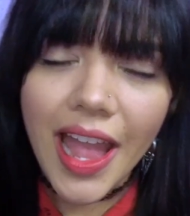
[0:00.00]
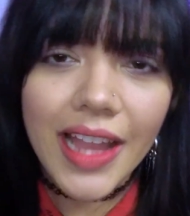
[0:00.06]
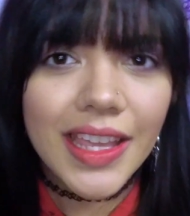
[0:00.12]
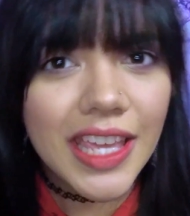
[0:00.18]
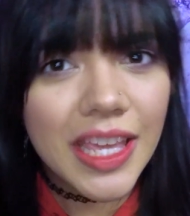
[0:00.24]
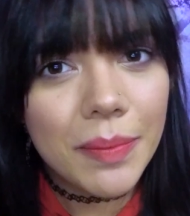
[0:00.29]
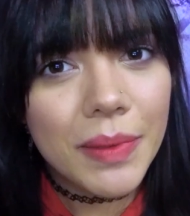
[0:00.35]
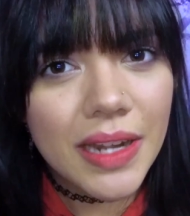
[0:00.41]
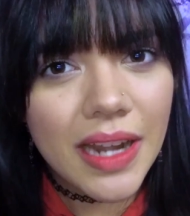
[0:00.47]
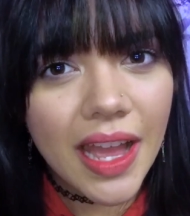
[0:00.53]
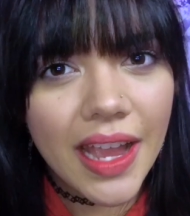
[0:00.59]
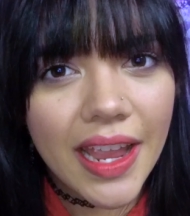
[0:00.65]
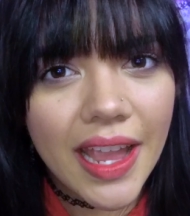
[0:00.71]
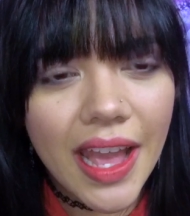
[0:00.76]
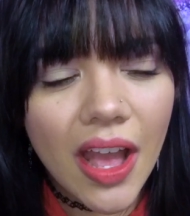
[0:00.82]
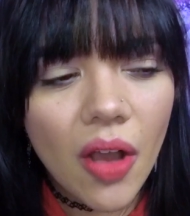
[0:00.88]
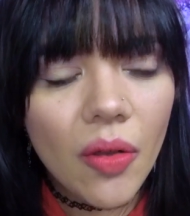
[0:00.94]
and keep an
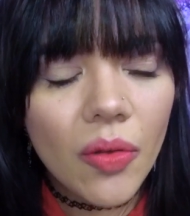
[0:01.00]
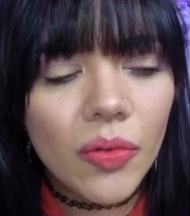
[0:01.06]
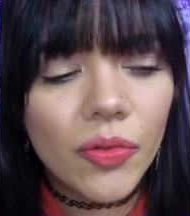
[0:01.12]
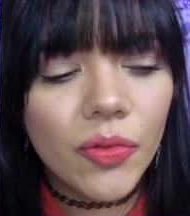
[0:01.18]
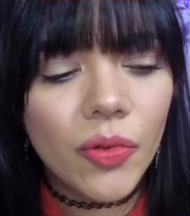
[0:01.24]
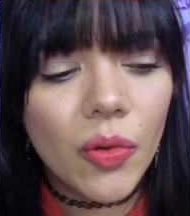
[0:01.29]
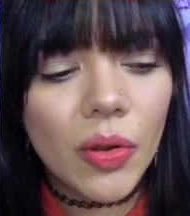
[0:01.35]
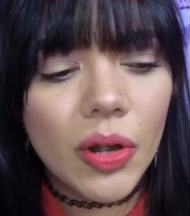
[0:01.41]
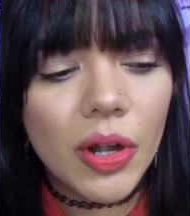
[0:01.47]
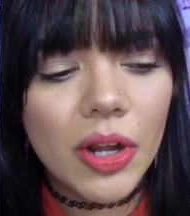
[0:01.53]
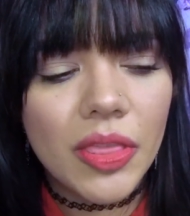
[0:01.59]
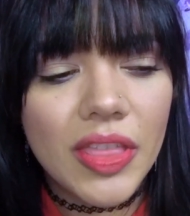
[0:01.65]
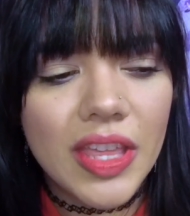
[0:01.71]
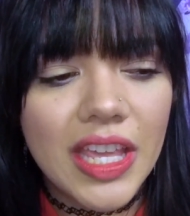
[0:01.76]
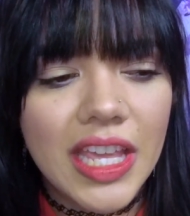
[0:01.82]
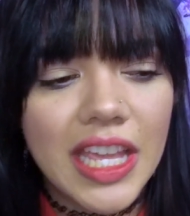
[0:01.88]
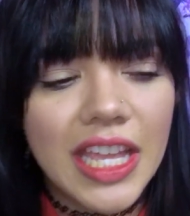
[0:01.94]
eye out for
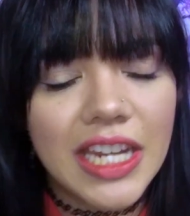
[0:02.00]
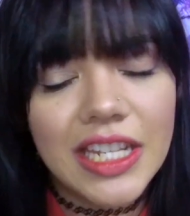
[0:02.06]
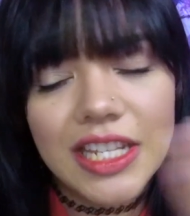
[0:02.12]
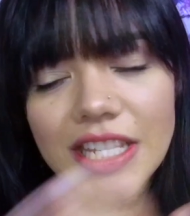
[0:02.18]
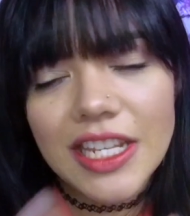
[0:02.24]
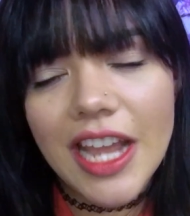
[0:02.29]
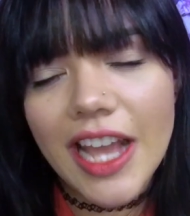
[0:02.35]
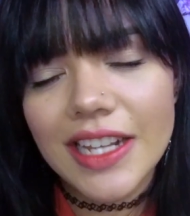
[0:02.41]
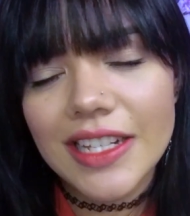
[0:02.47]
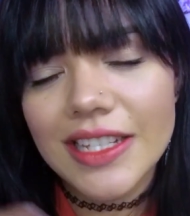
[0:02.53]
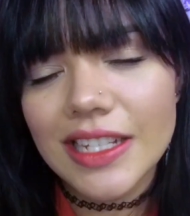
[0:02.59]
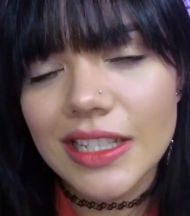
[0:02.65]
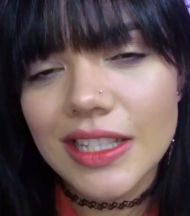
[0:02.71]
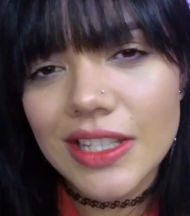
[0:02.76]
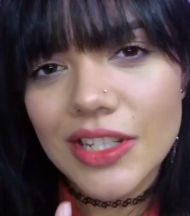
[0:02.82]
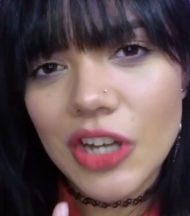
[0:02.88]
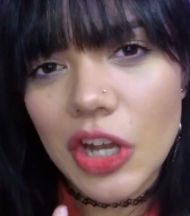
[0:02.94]
the next
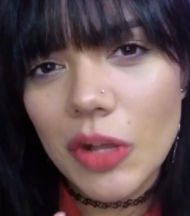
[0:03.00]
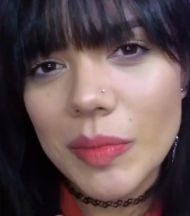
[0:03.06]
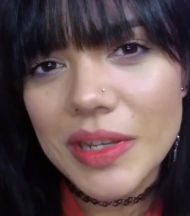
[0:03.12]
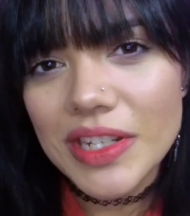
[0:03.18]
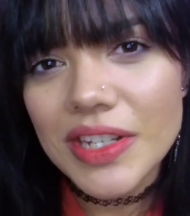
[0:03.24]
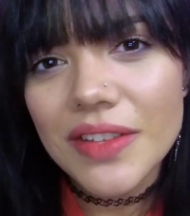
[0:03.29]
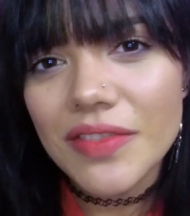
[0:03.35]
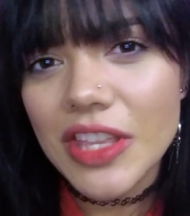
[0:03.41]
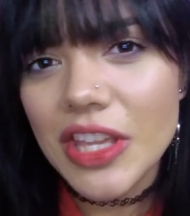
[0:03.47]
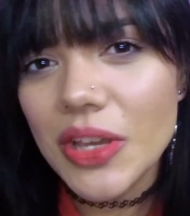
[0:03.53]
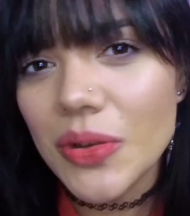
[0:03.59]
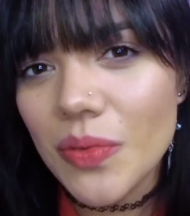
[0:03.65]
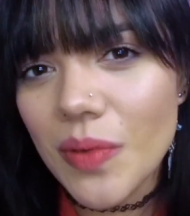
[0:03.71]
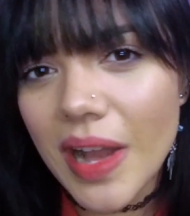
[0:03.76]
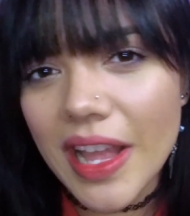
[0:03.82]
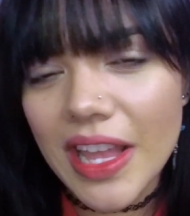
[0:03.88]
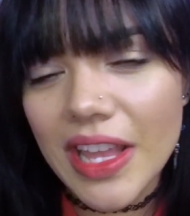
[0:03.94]
installment of the
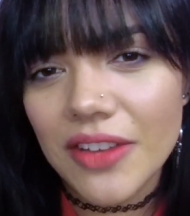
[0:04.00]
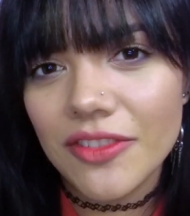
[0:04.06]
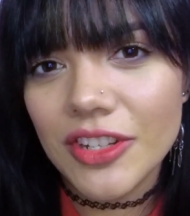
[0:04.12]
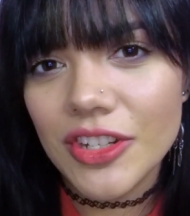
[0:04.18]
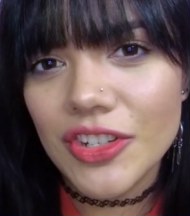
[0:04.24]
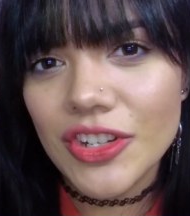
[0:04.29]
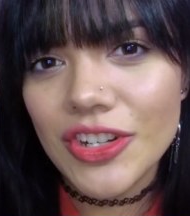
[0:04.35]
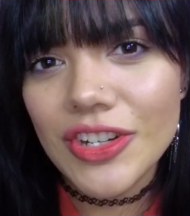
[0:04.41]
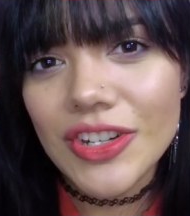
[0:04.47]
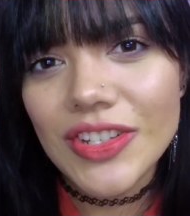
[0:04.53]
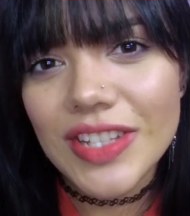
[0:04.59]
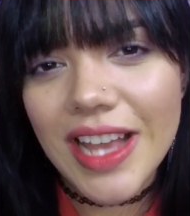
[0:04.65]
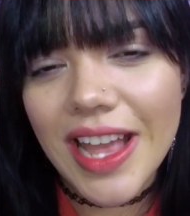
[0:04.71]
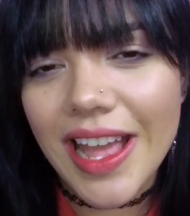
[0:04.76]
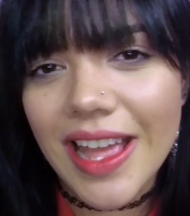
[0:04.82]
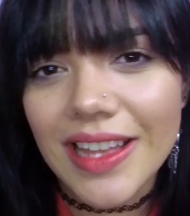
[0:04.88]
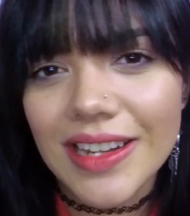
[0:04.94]
Hawaii
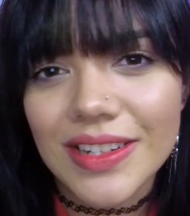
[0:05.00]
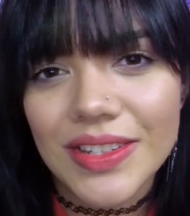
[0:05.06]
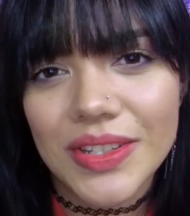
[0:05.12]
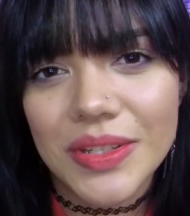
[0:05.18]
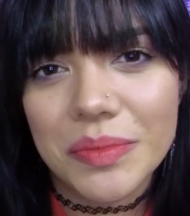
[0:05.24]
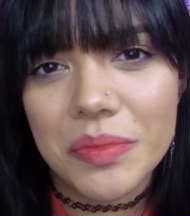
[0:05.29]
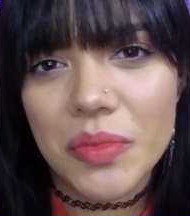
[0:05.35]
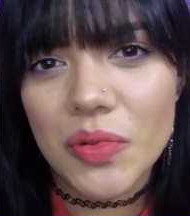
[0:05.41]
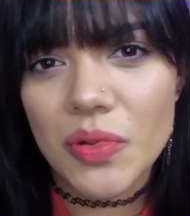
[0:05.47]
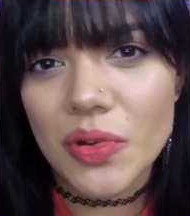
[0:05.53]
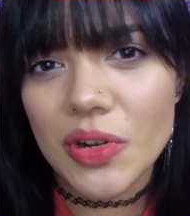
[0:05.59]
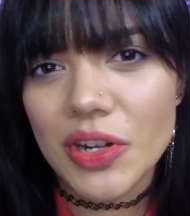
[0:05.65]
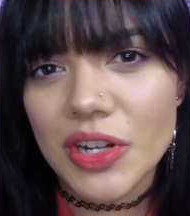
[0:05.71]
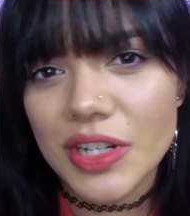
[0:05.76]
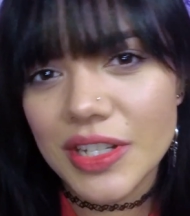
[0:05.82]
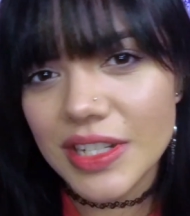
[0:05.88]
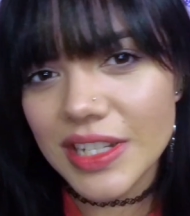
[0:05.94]
Adventures and some
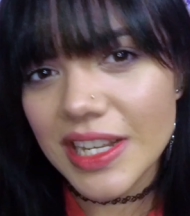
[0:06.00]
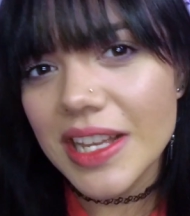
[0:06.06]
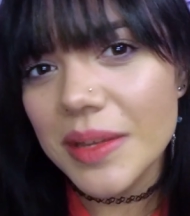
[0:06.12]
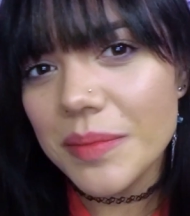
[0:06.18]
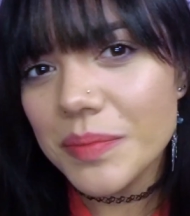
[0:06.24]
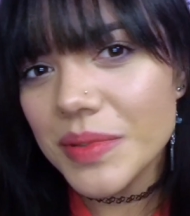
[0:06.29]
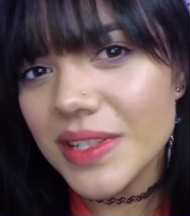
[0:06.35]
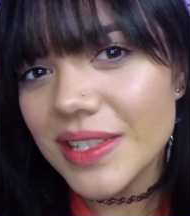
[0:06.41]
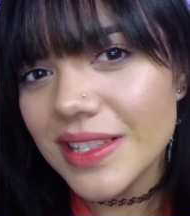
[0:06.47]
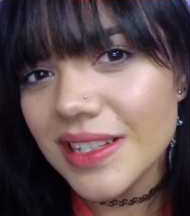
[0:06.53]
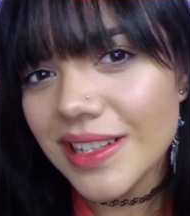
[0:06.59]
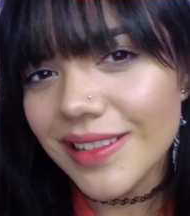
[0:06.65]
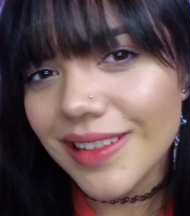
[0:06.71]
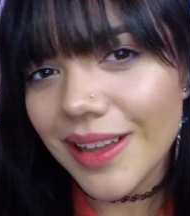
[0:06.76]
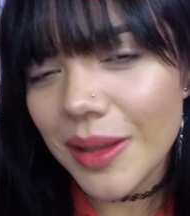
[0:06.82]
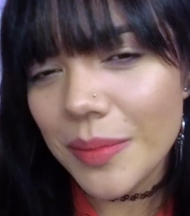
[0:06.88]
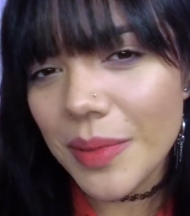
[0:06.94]
more tips
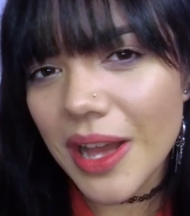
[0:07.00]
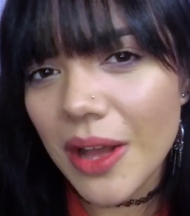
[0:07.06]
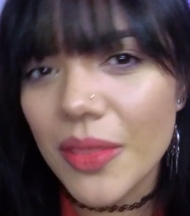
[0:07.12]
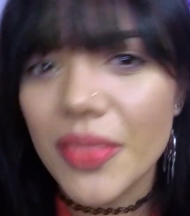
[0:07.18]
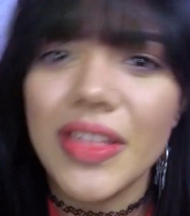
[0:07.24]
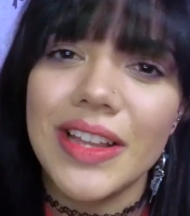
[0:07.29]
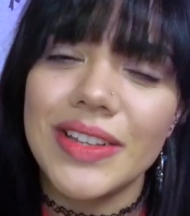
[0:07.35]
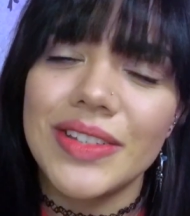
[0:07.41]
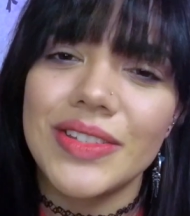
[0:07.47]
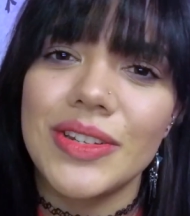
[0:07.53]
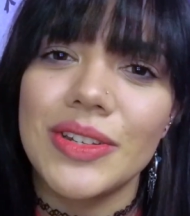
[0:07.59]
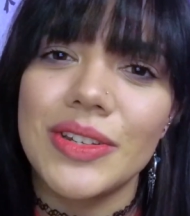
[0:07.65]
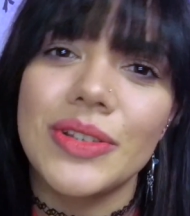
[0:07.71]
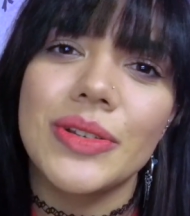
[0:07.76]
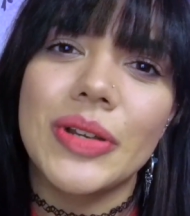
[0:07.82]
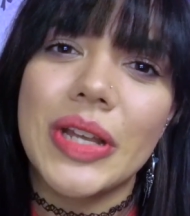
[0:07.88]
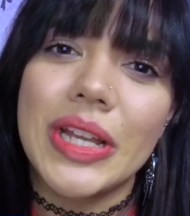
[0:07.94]
about things to
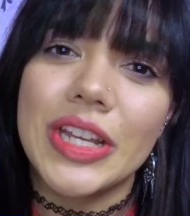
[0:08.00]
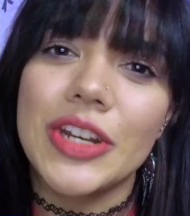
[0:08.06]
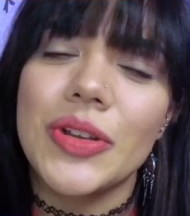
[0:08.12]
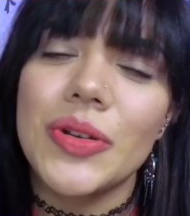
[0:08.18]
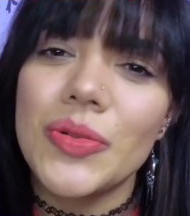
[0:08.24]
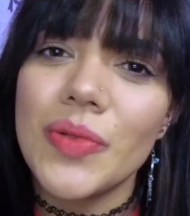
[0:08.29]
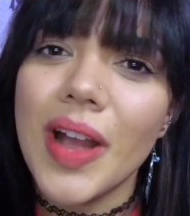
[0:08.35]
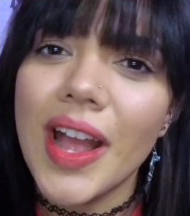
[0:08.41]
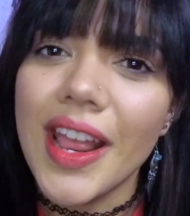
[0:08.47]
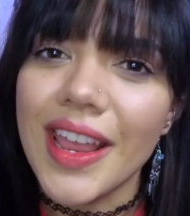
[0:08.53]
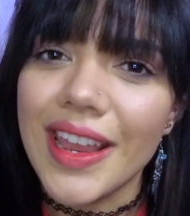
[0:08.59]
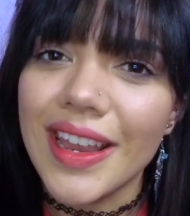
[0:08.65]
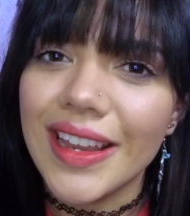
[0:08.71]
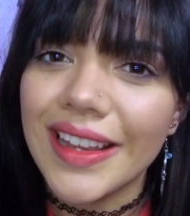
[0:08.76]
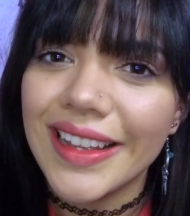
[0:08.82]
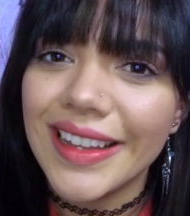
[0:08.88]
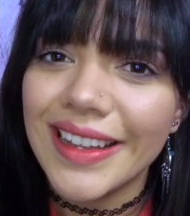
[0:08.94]
do in
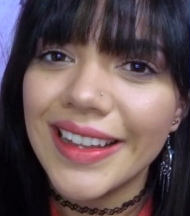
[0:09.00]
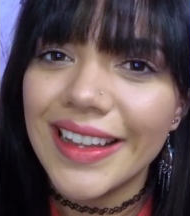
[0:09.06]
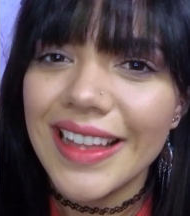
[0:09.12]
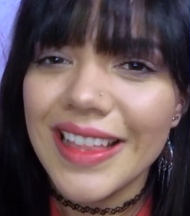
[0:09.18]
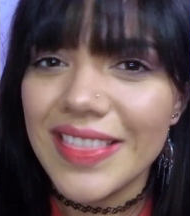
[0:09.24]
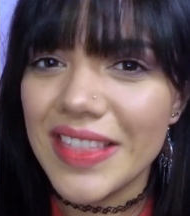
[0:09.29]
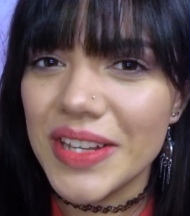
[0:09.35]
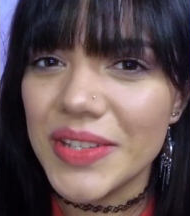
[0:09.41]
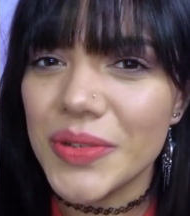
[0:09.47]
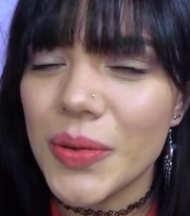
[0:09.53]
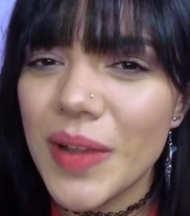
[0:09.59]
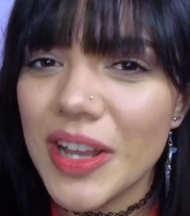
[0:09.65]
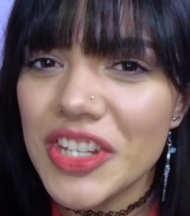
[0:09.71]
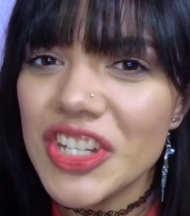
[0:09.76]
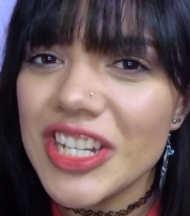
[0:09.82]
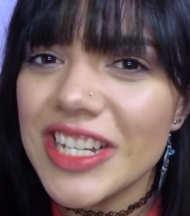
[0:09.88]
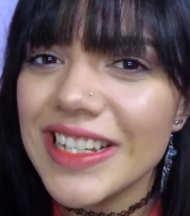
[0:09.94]
Hawaii. Thanks for
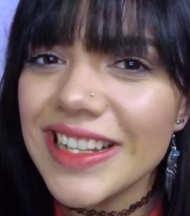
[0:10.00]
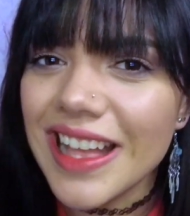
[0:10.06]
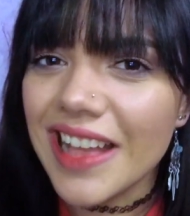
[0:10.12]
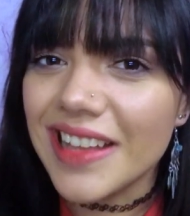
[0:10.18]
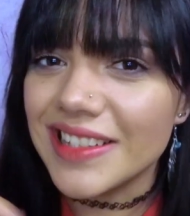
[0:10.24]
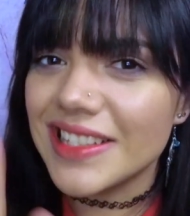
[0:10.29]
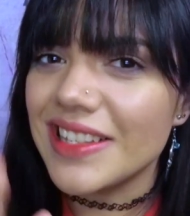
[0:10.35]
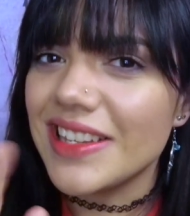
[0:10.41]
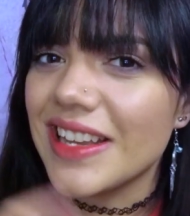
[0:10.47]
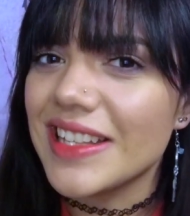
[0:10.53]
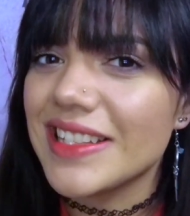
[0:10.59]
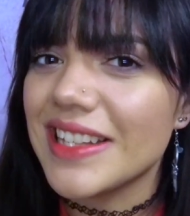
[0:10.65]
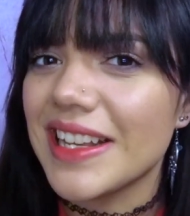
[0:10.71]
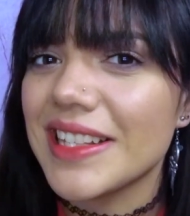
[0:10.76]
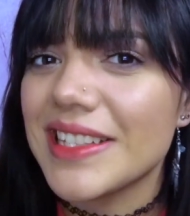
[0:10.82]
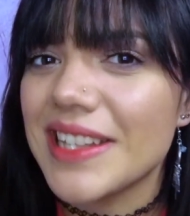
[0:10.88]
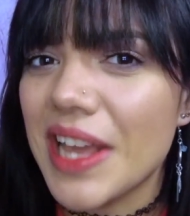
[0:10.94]
watching. I'll see you
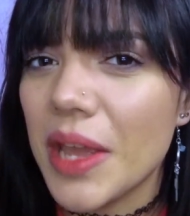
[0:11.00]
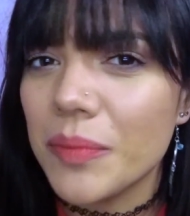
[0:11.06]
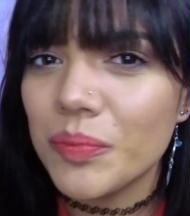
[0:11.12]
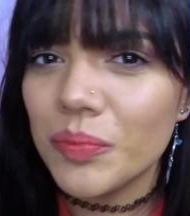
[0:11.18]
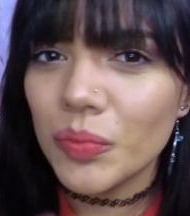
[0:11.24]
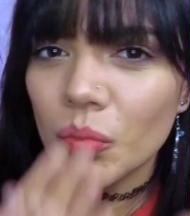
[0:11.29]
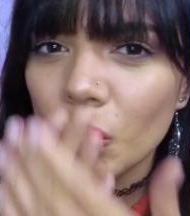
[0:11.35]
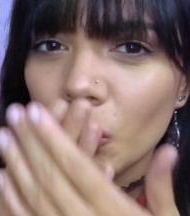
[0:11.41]
guys next time.